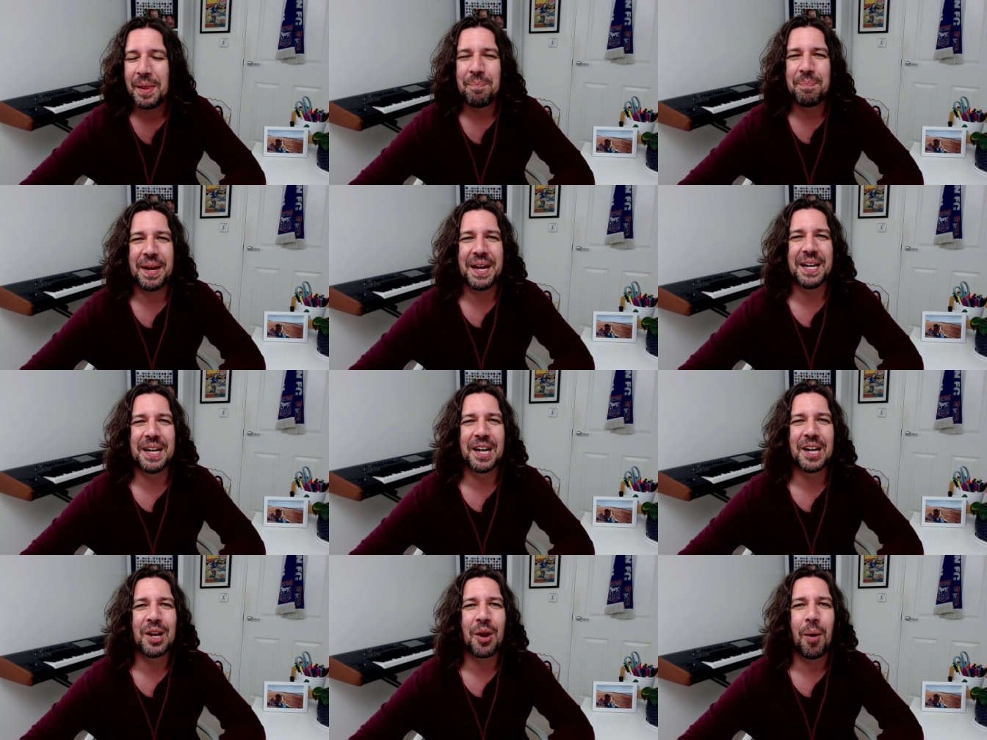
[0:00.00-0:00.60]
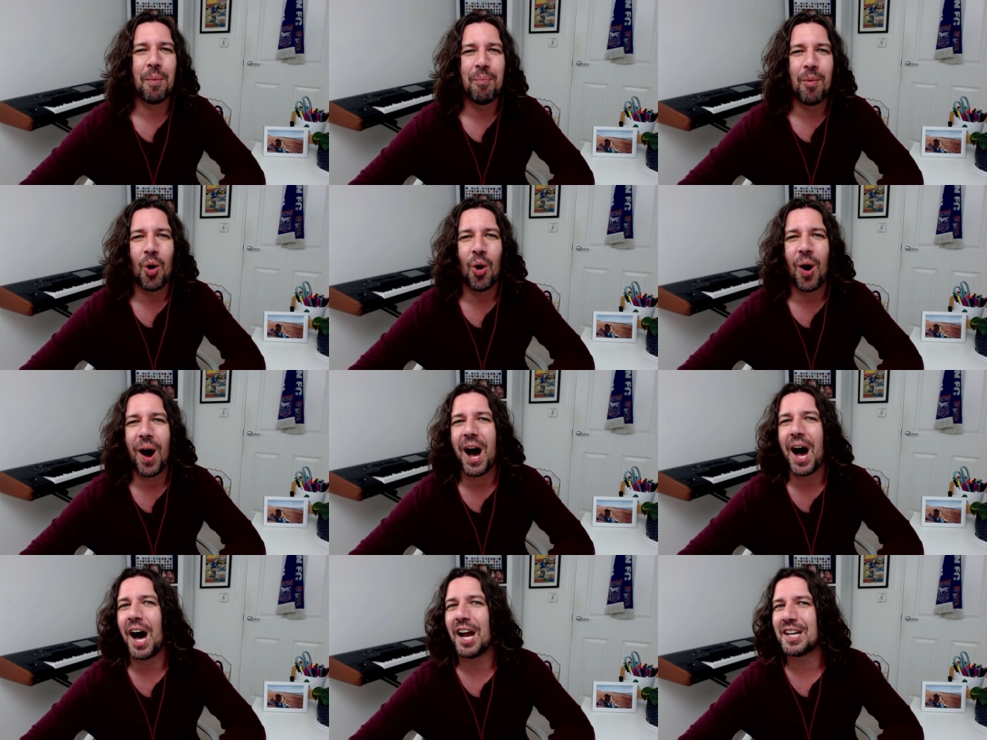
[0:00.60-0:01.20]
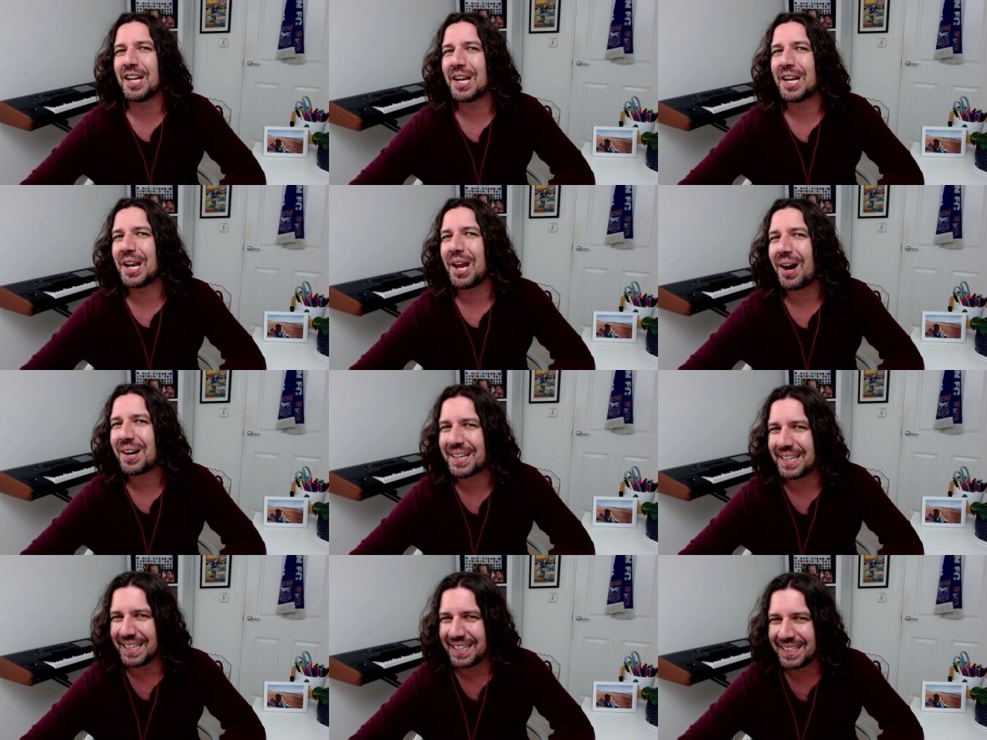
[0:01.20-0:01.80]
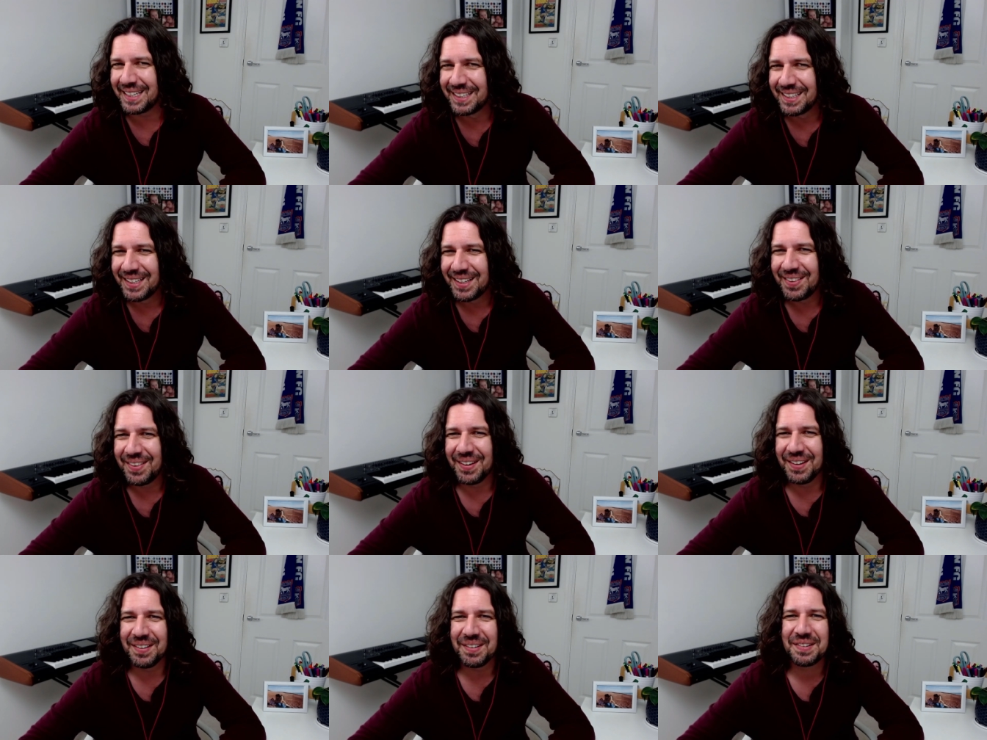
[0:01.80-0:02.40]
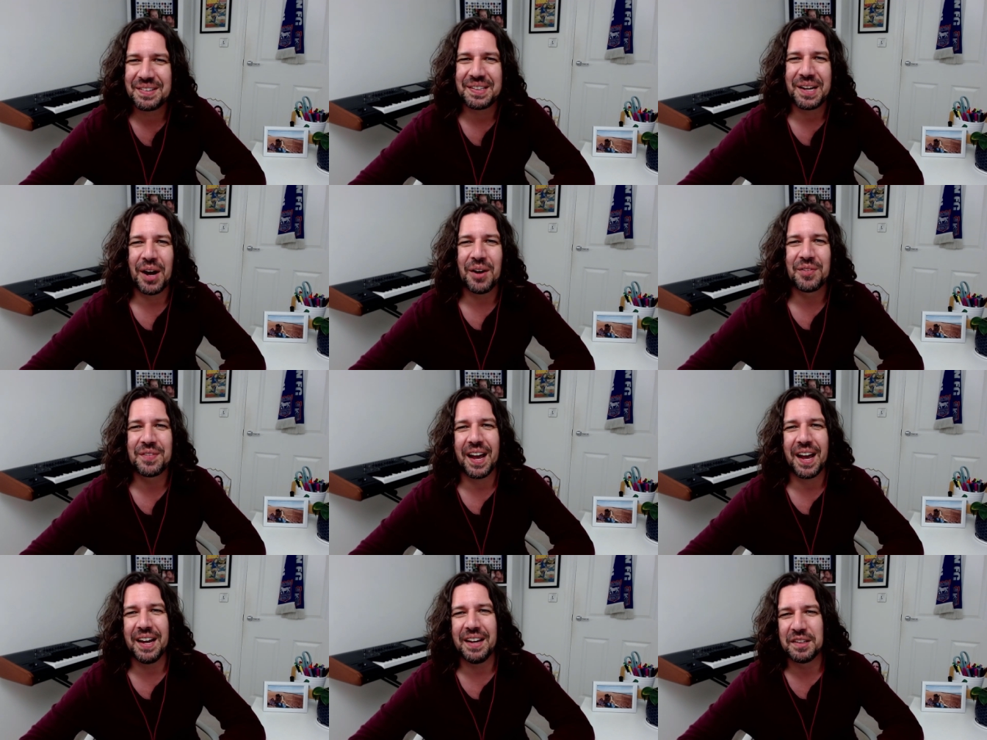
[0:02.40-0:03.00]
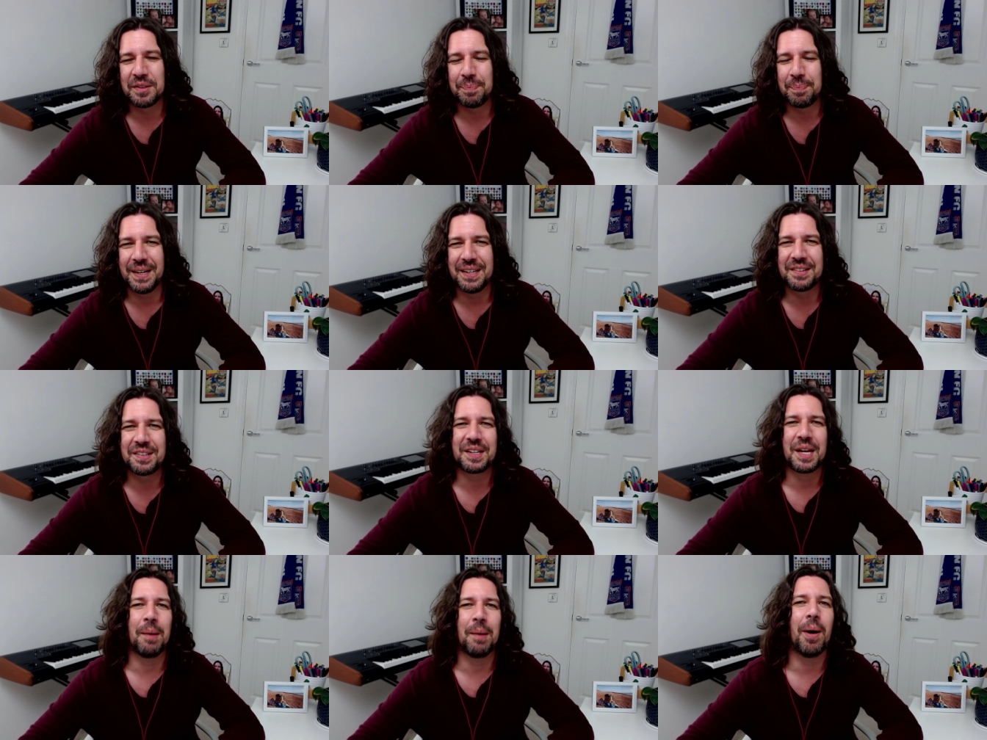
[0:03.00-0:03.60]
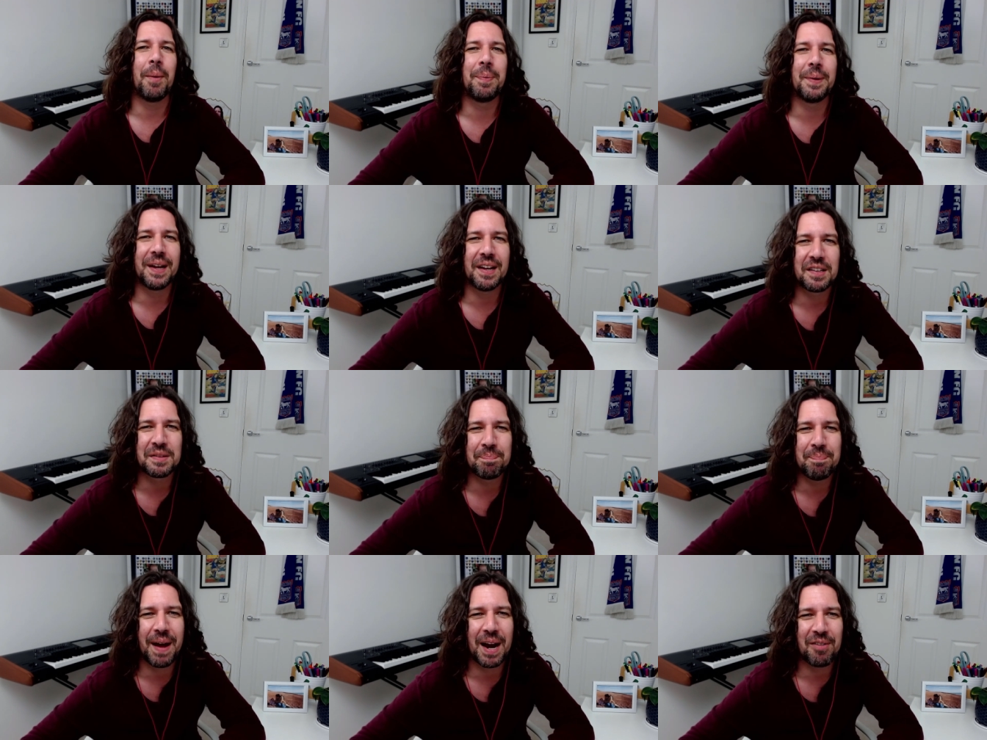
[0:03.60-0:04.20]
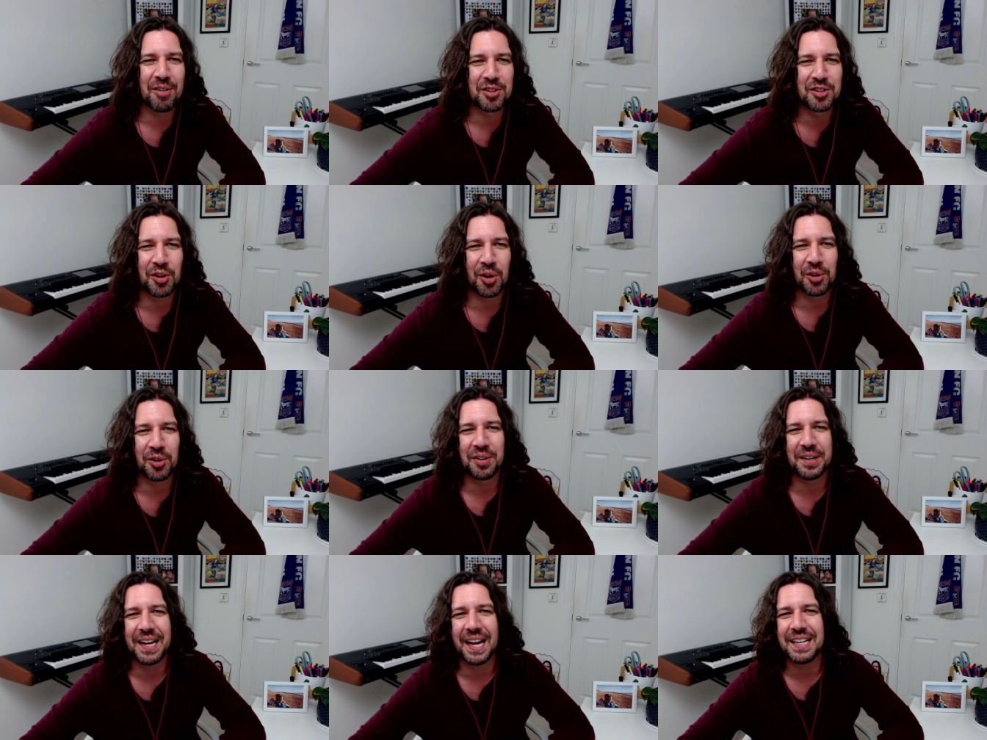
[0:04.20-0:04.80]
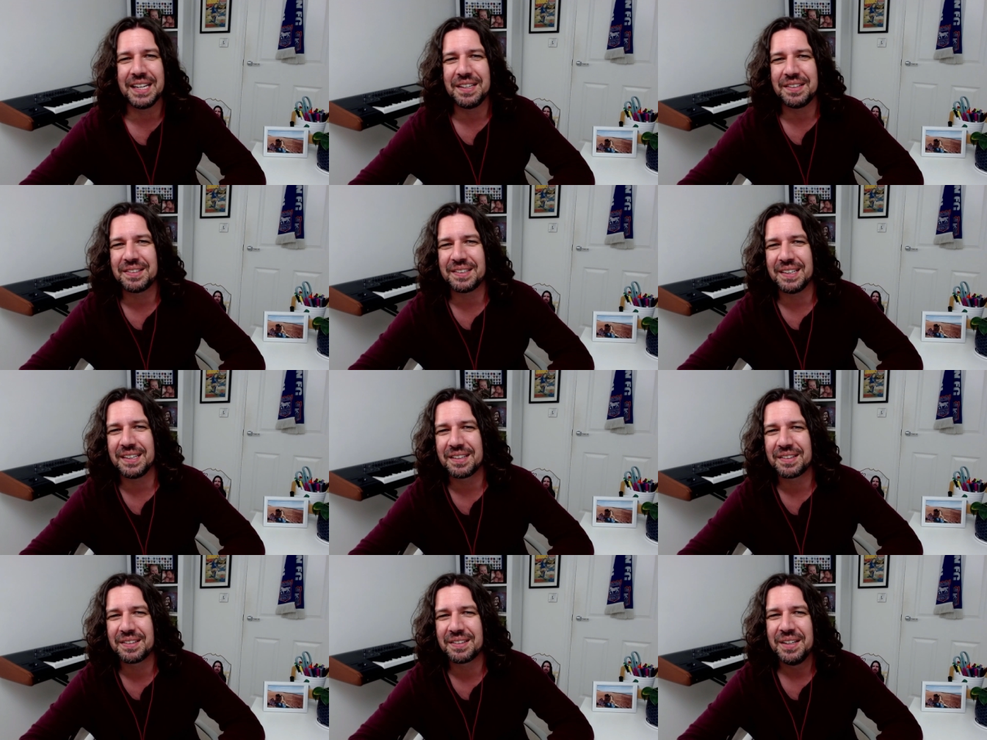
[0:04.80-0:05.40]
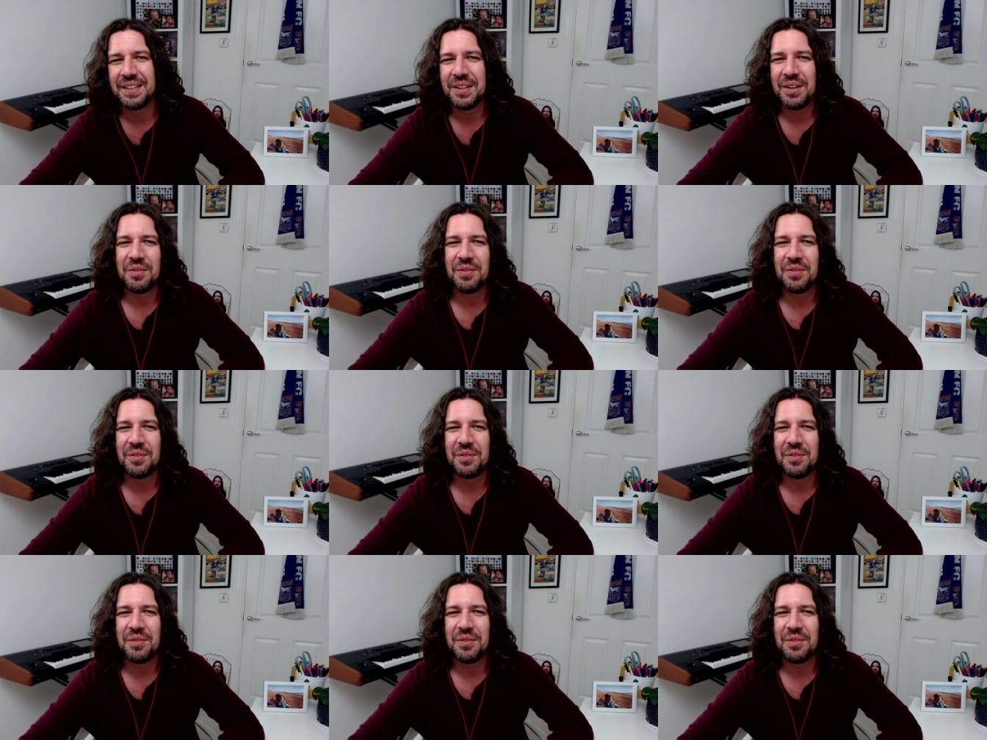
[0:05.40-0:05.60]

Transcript: being a lot more unlucky than Southgate has been to come up against Maradona in 86,